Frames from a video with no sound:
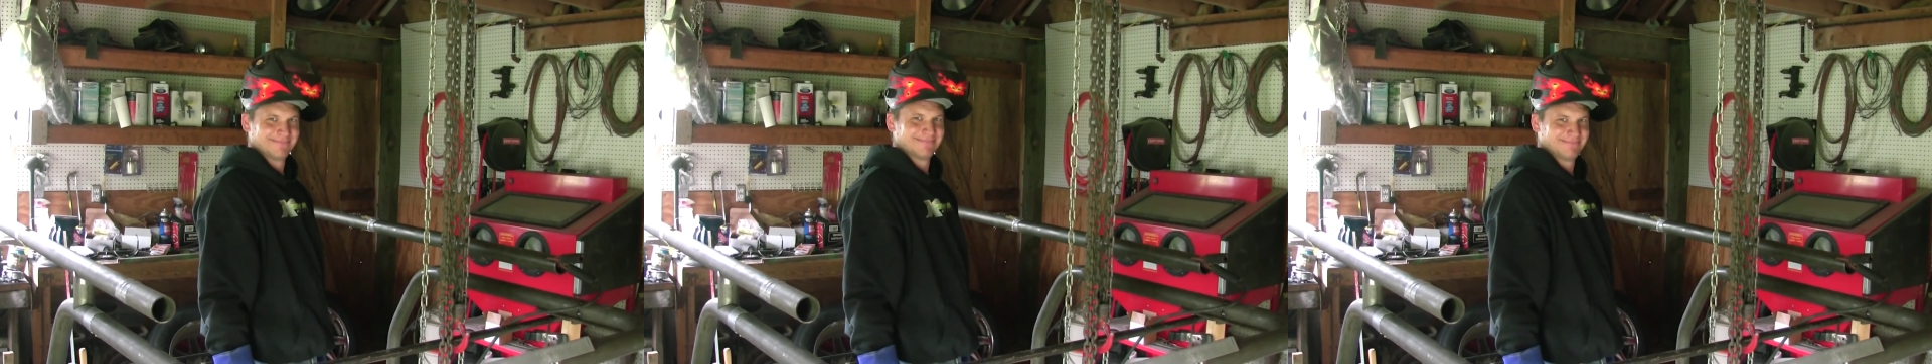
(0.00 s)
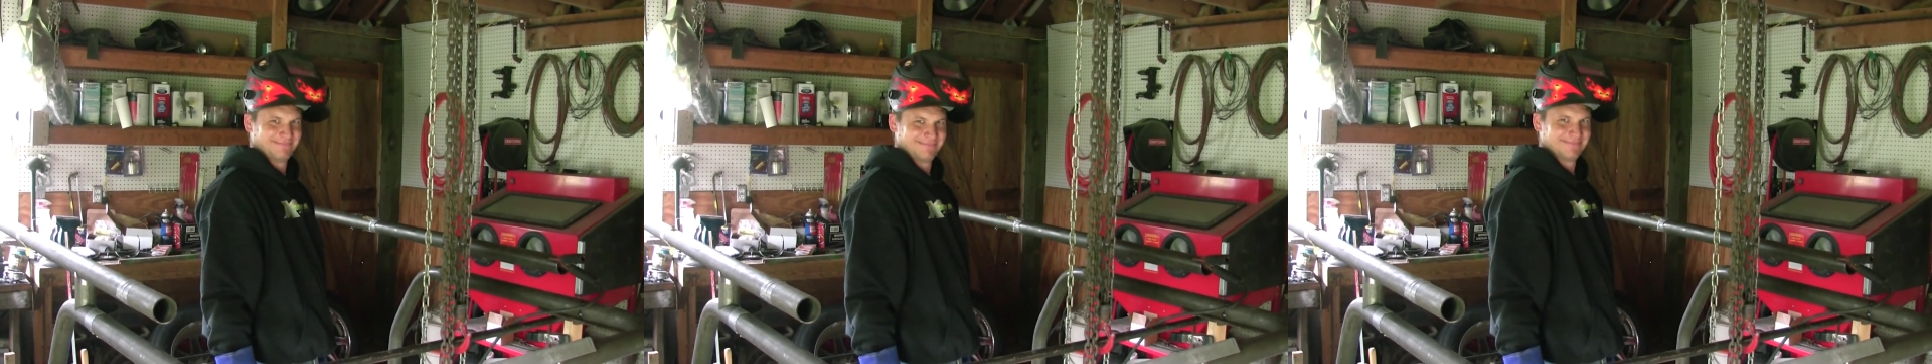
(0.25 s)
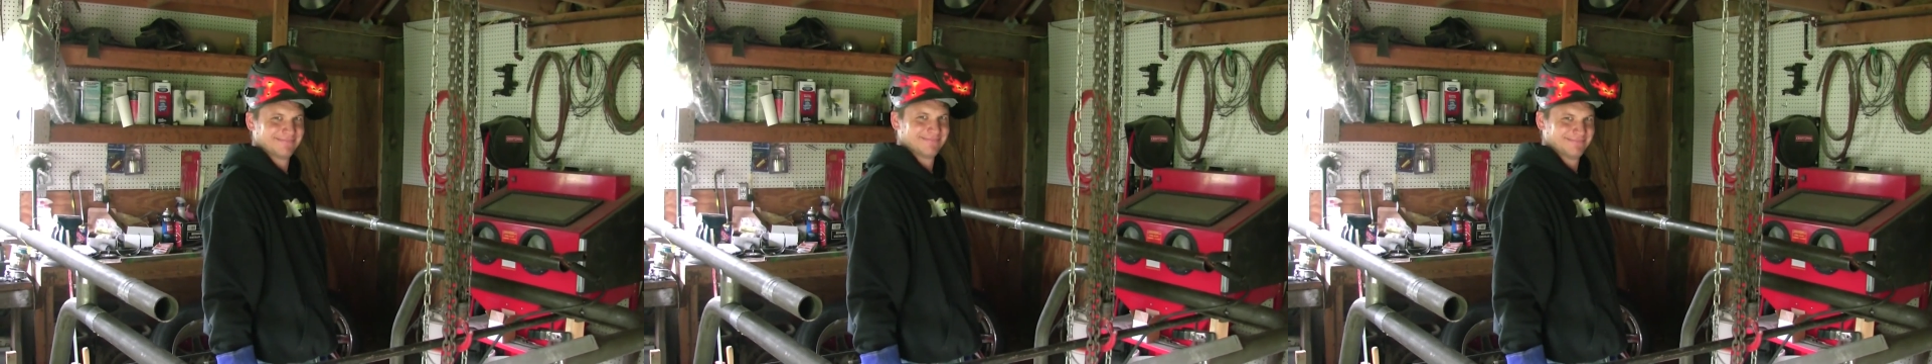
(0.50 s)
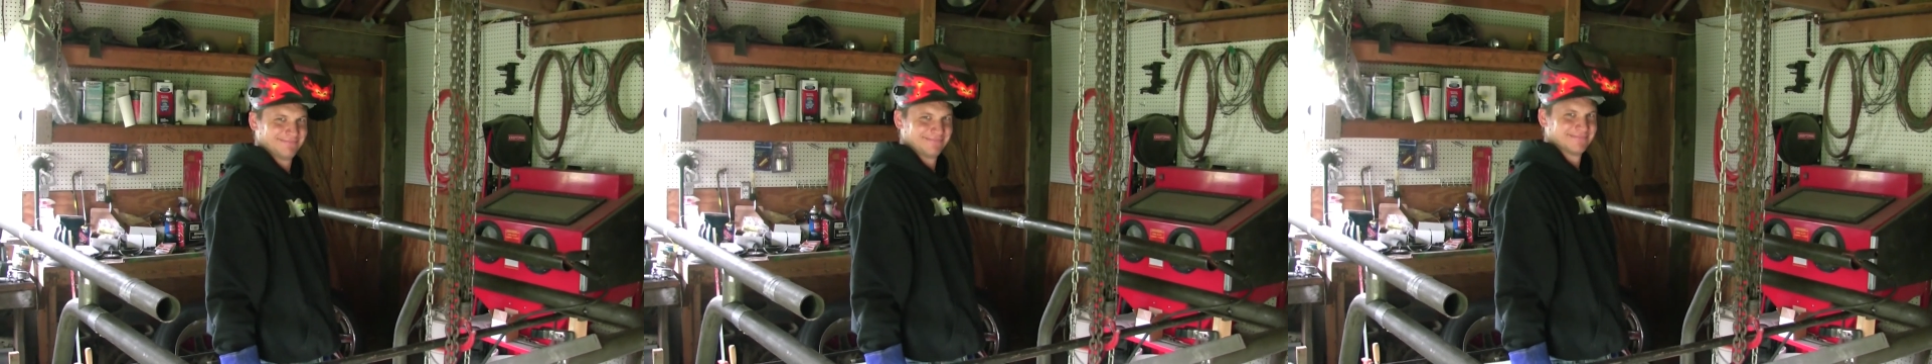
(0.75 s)
It feels good.
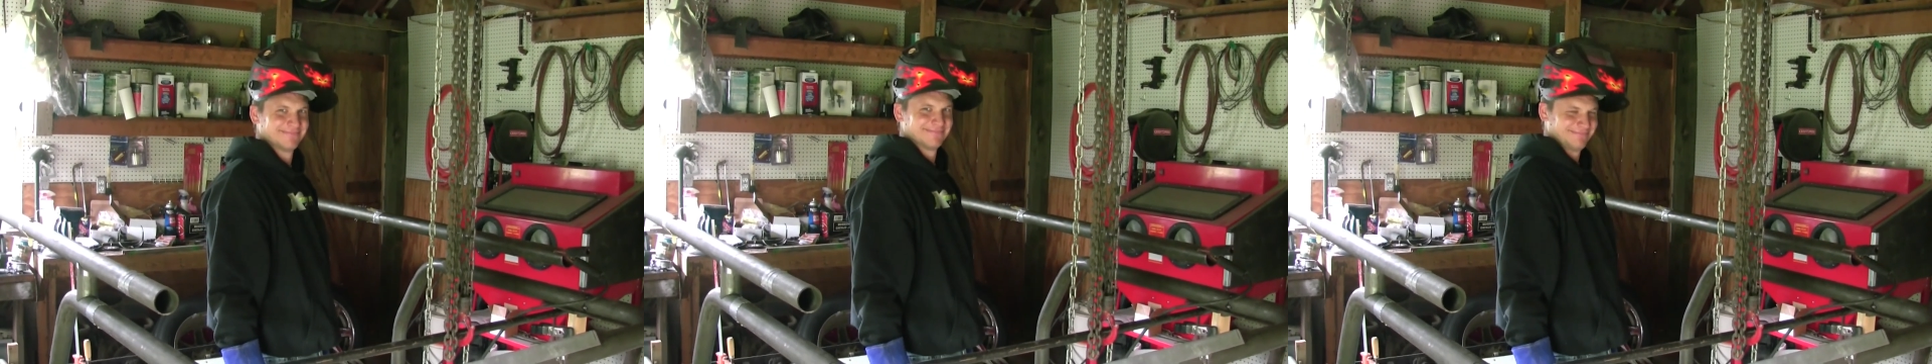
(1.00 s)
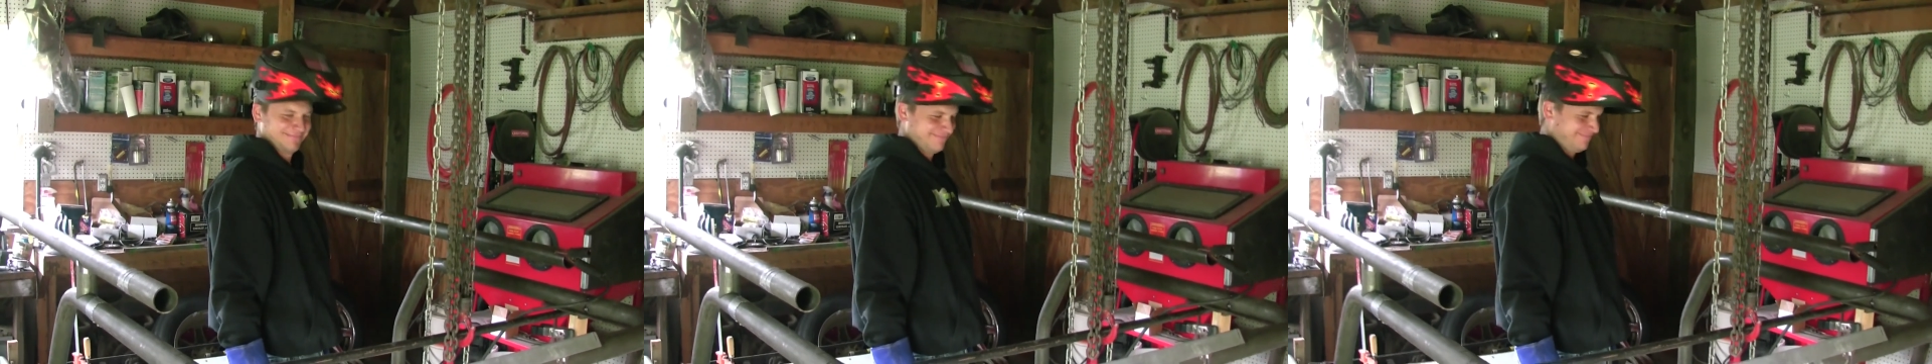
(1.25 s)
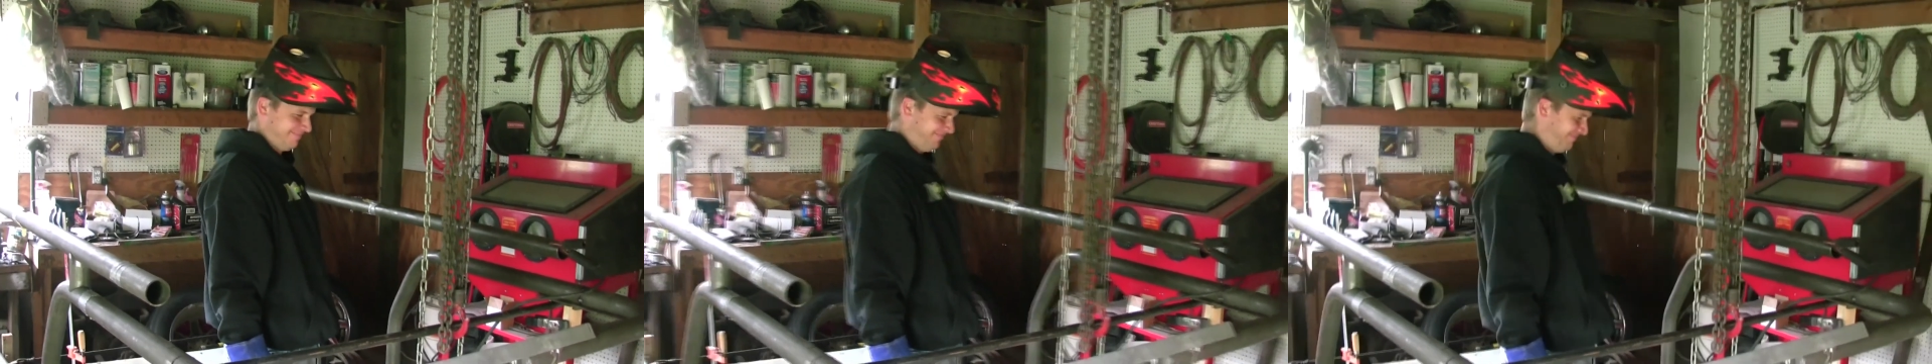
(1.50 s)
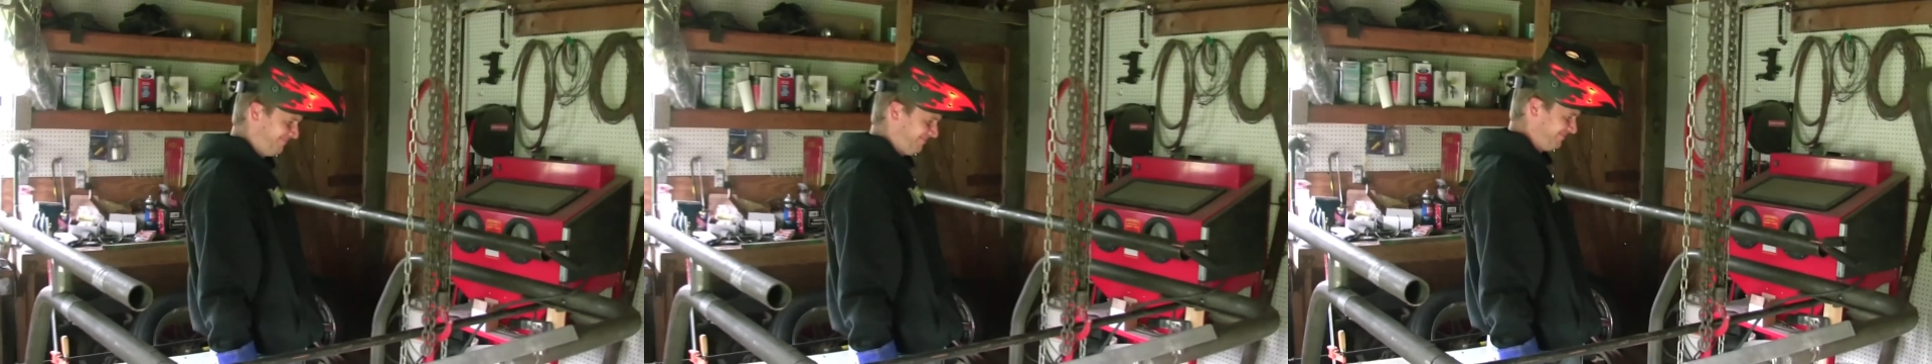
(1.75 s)
You know, uh,
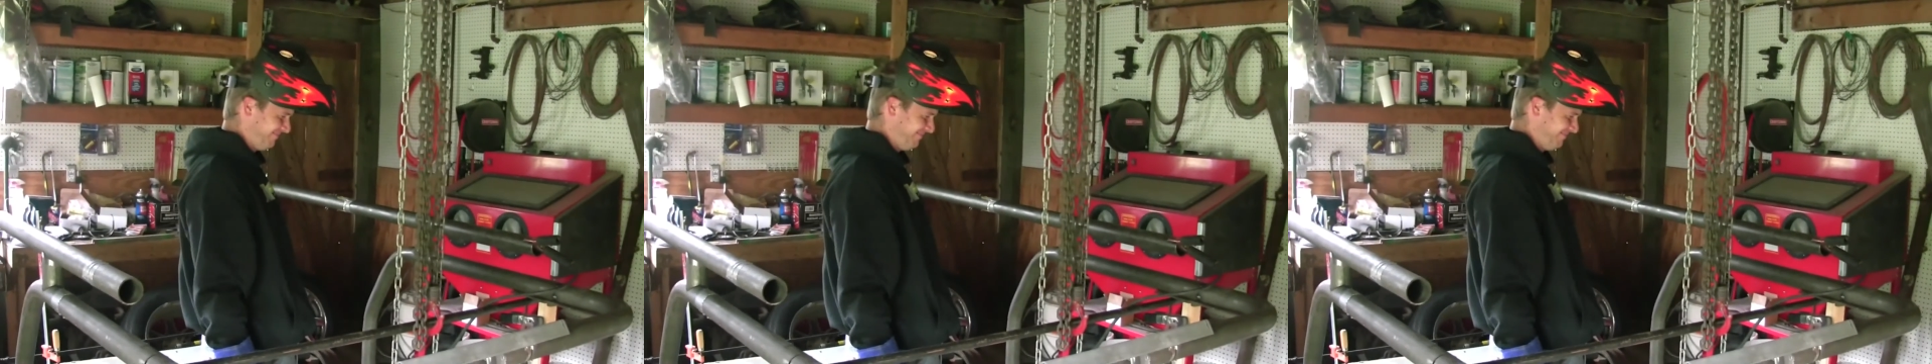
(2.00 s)
I'm in a